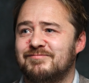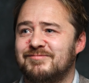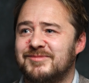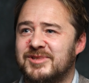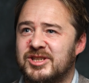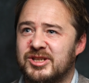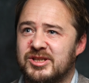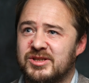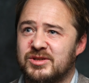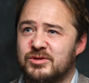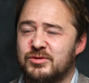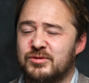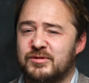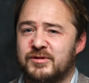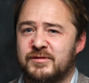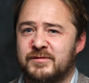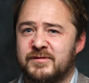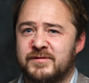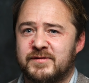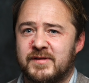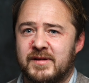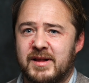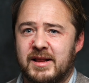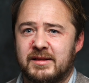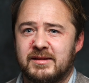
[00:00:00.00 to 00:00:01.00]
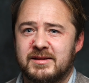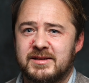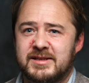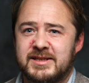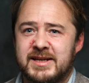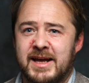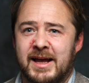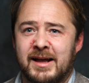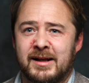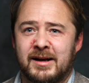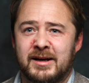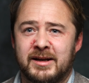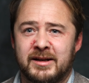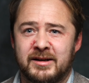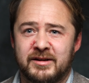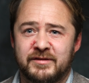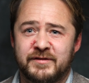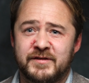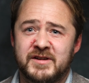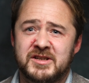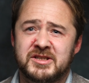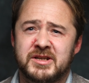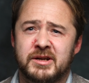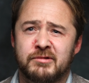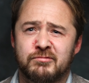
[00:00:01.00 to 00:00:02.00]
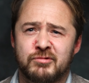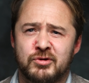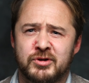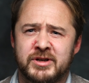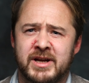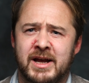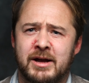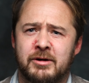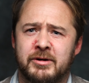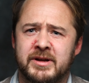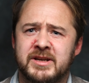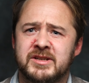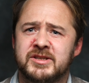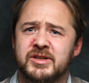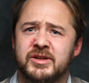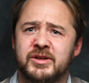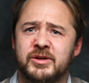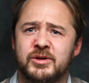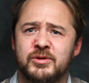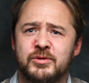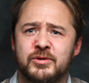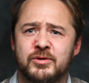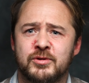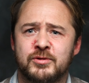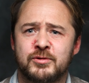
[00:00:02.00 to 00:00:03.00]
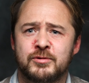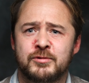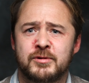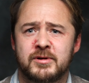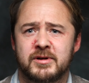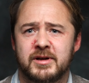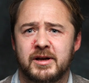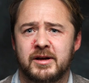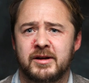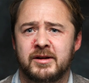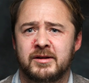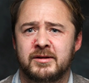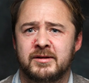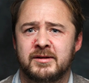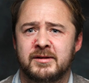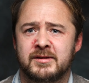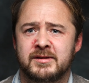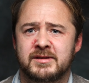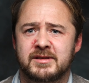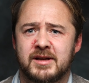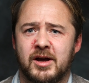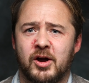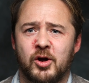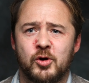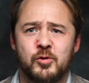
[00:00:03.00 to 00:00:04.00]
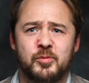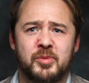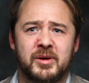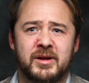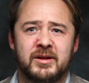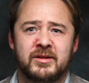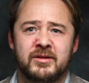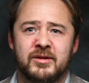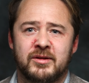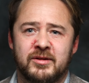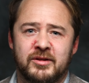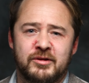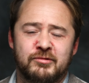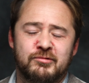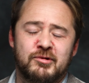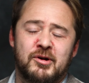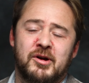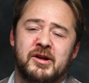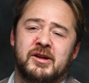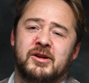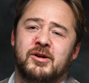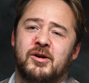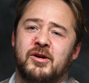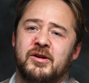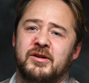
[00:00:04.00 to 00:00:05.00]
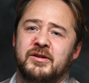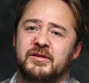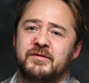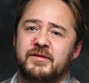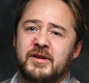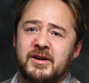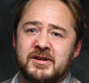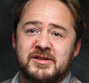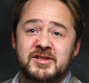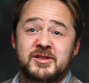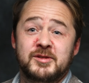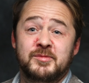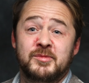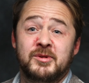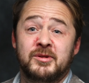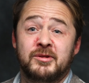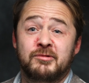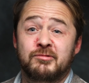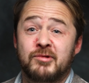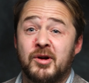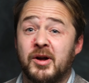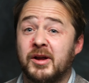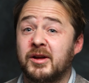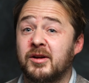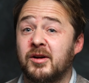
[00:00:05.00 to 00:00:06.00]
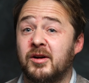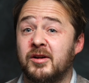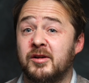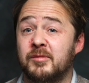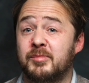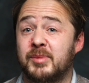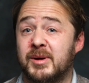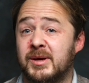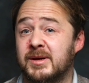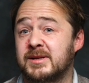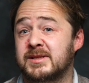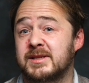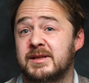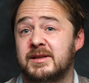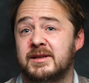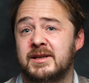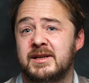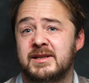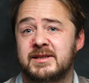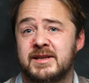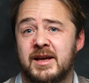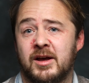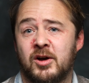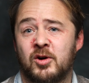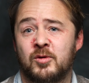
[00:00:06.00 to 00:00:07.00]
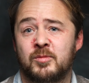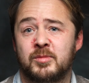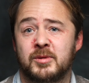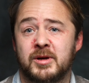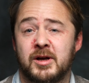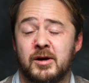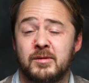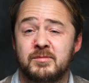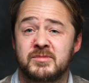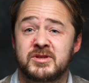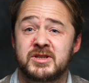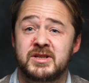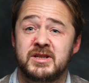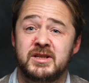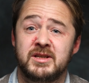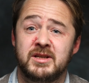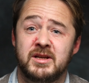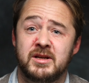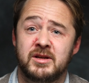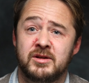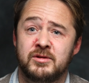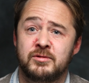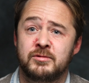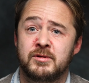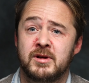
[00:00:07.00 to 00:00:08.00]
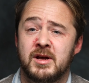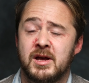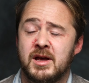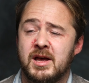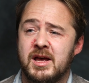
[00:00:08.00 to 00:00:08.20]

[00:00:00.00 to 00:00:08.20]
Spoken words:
just sort of dangling the fishing rod out into Google and hoping that the right kind of customer, the right kind of person that needs help comes to you